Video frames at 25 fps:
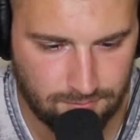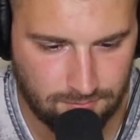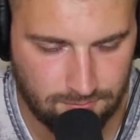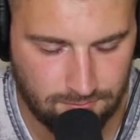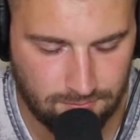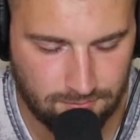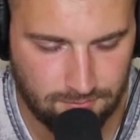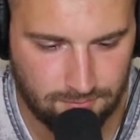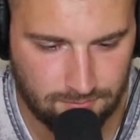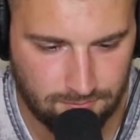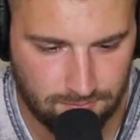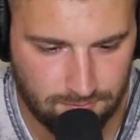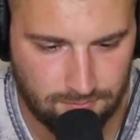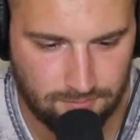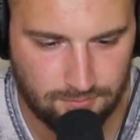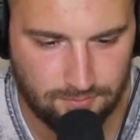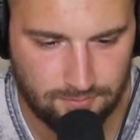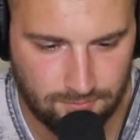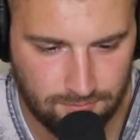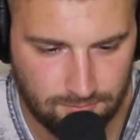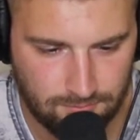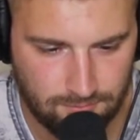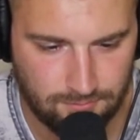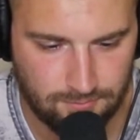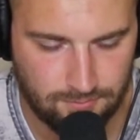
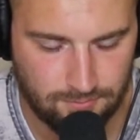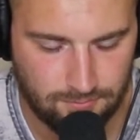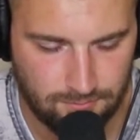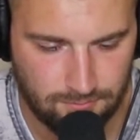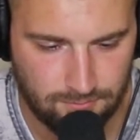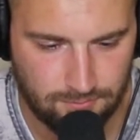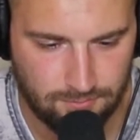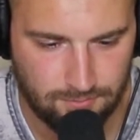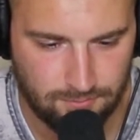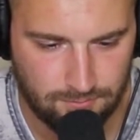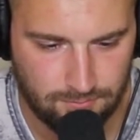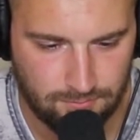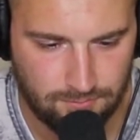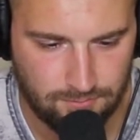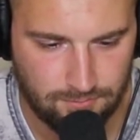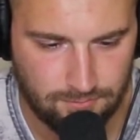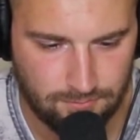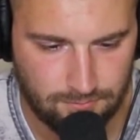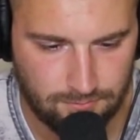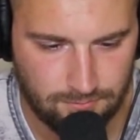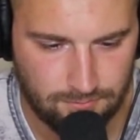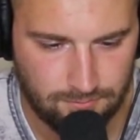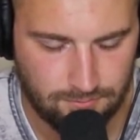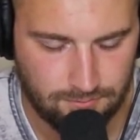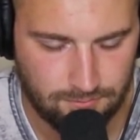
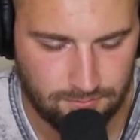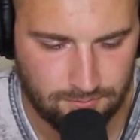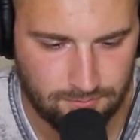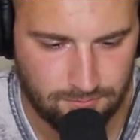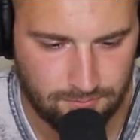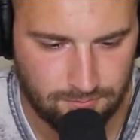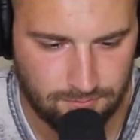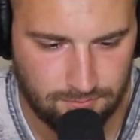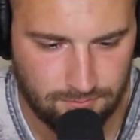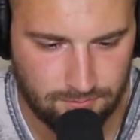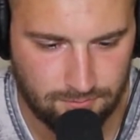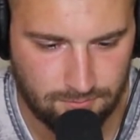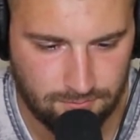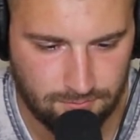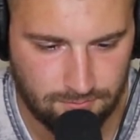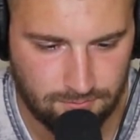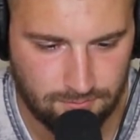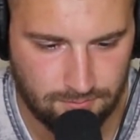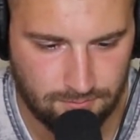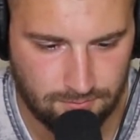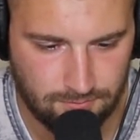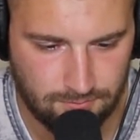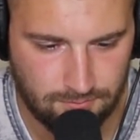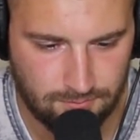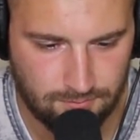
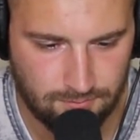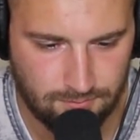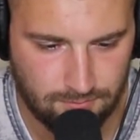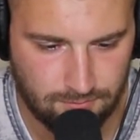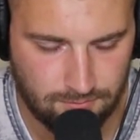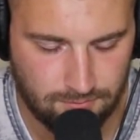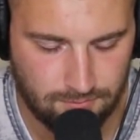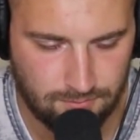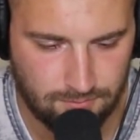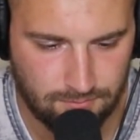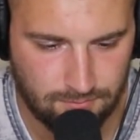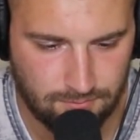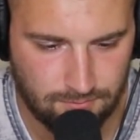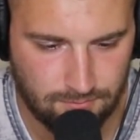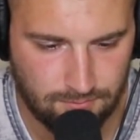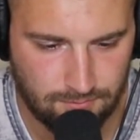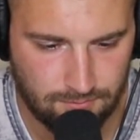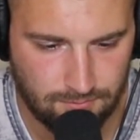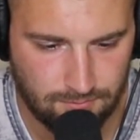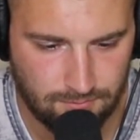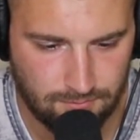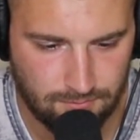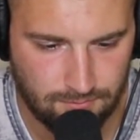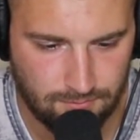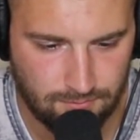
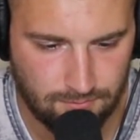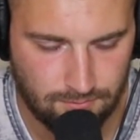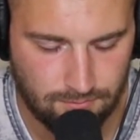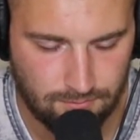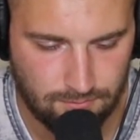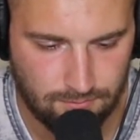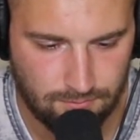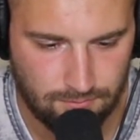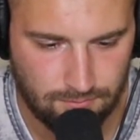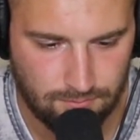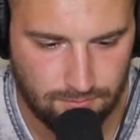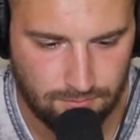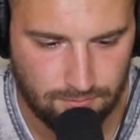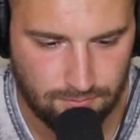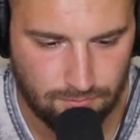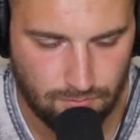The person shown says nothing.